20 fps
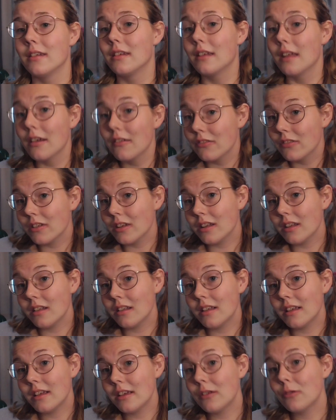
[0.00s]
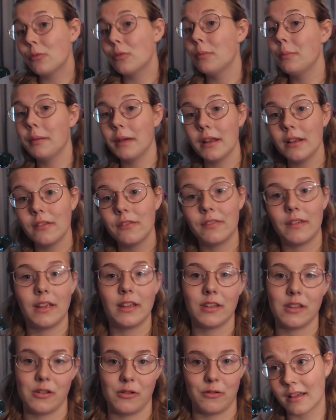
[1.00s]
definitely would benefit you,